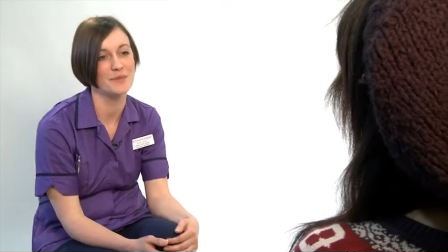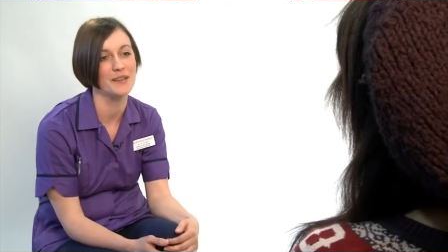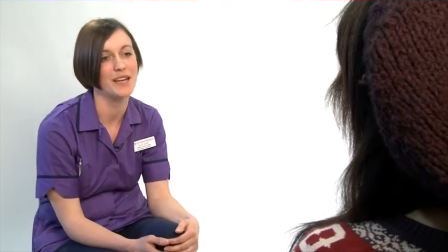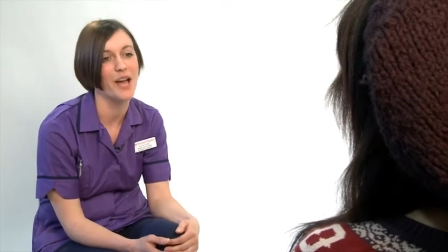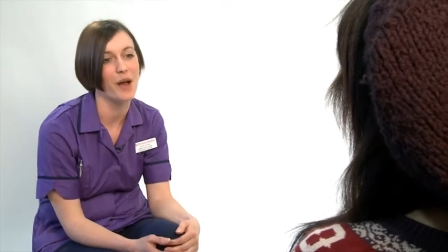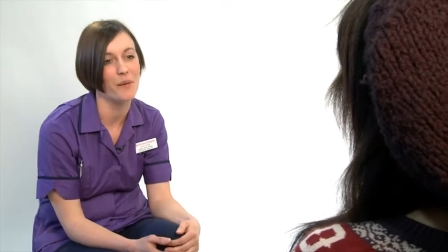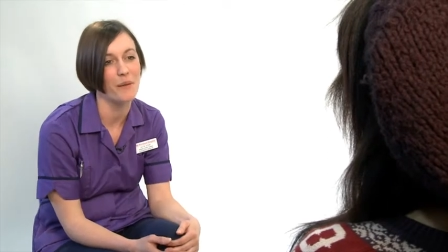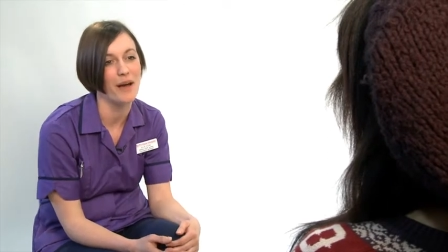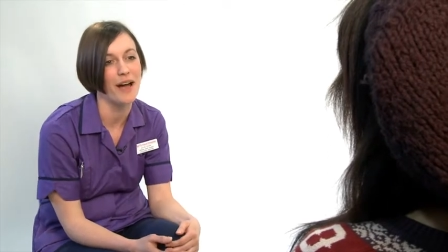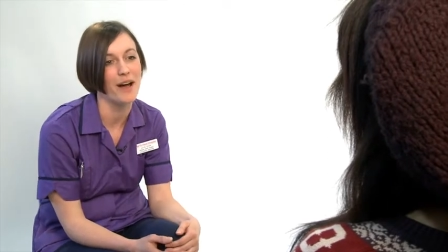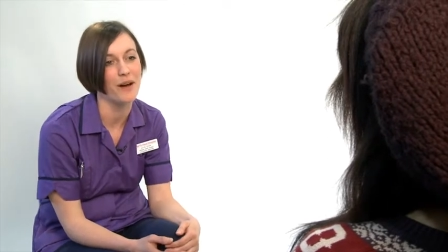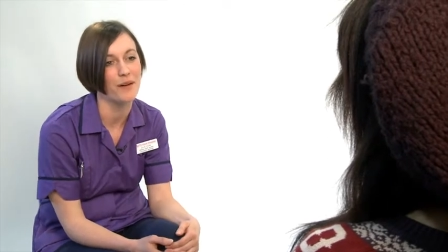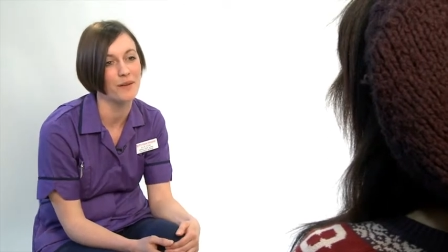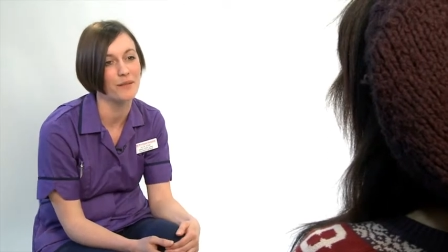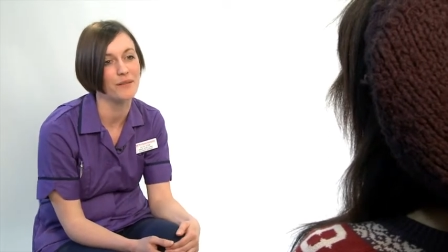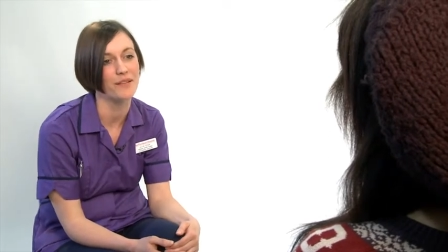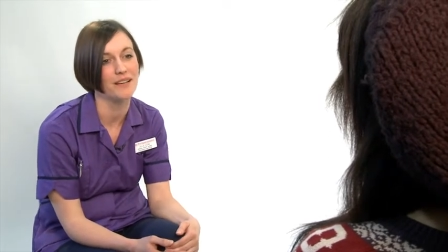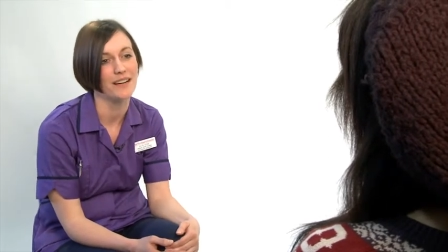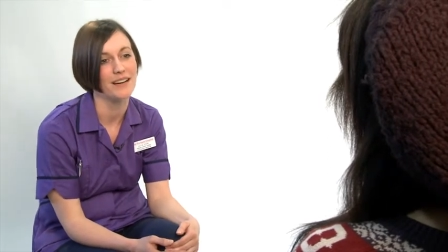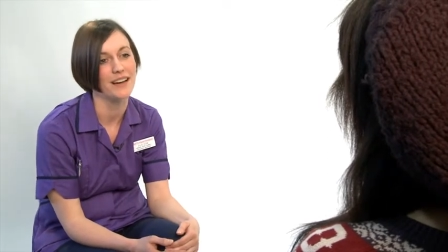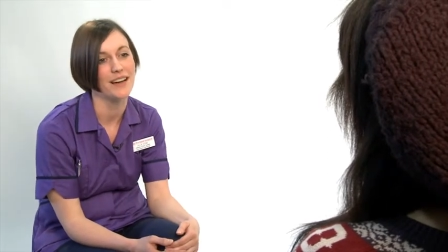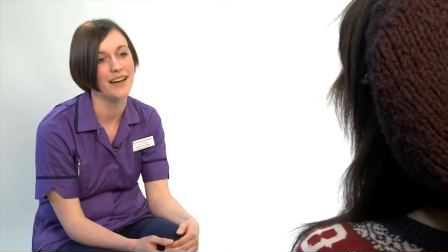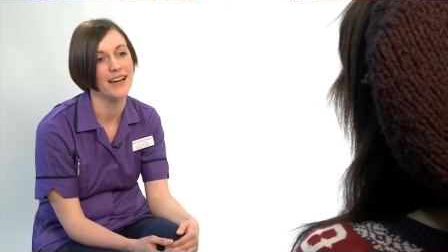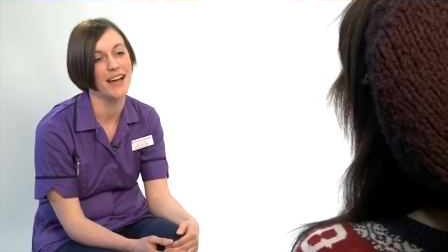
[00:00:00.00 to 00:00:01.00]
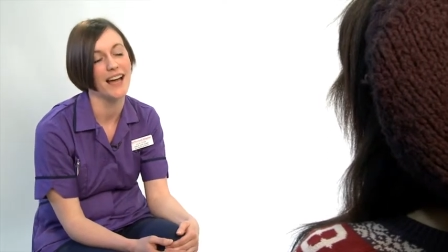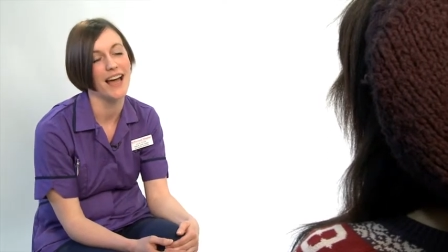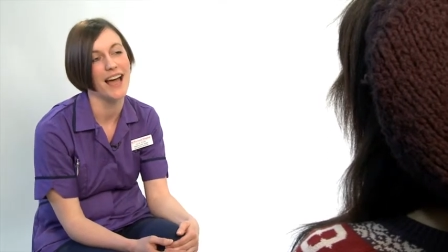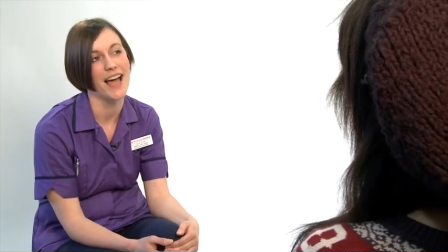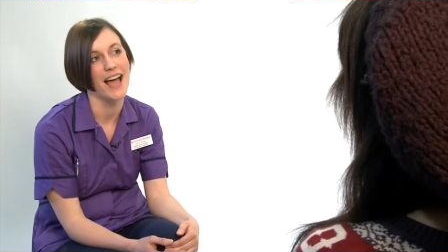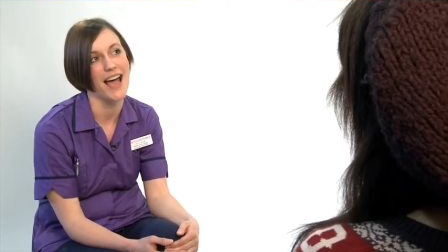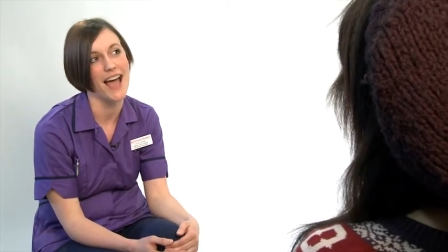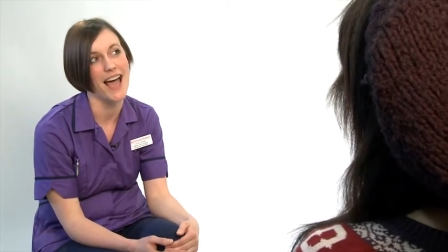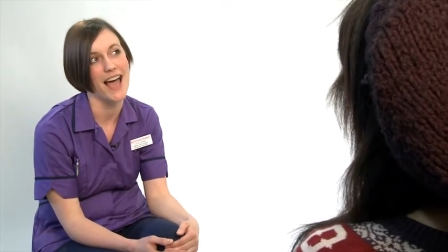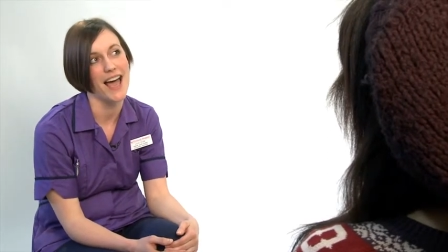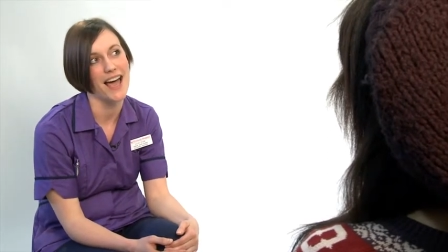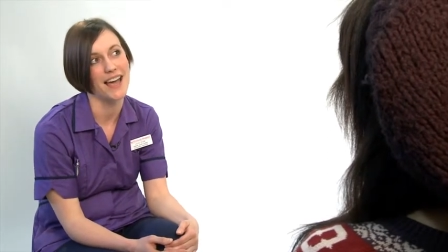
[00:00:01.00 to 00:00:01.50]
We go out
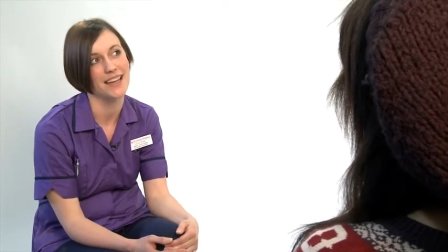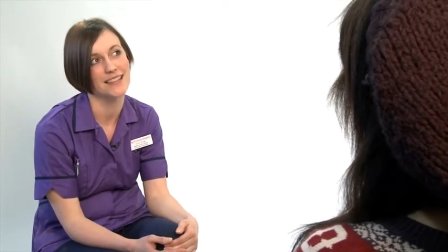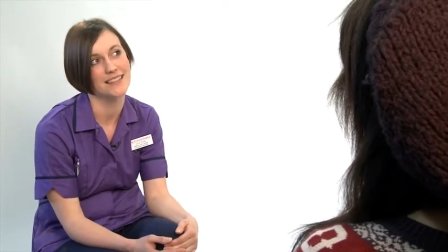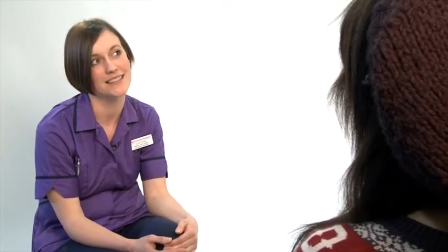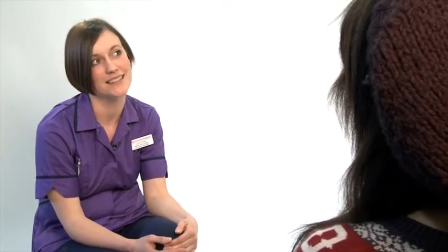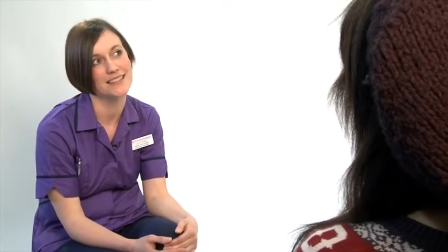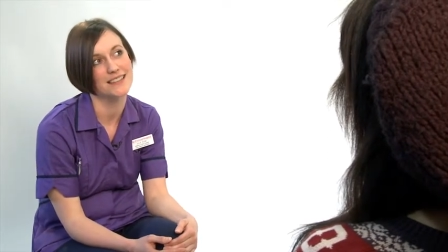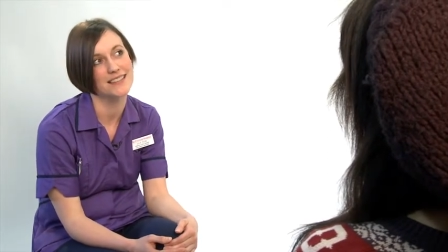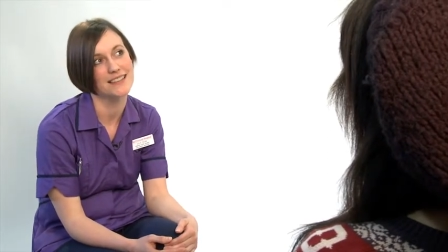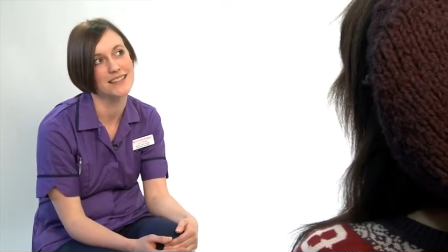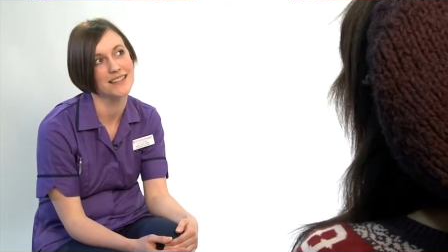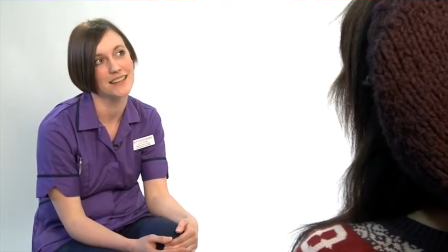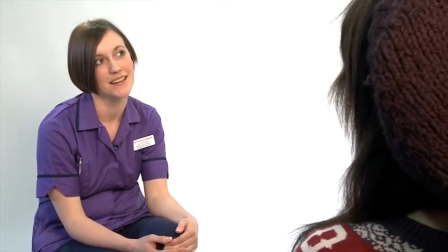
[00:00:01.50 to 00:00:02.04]
and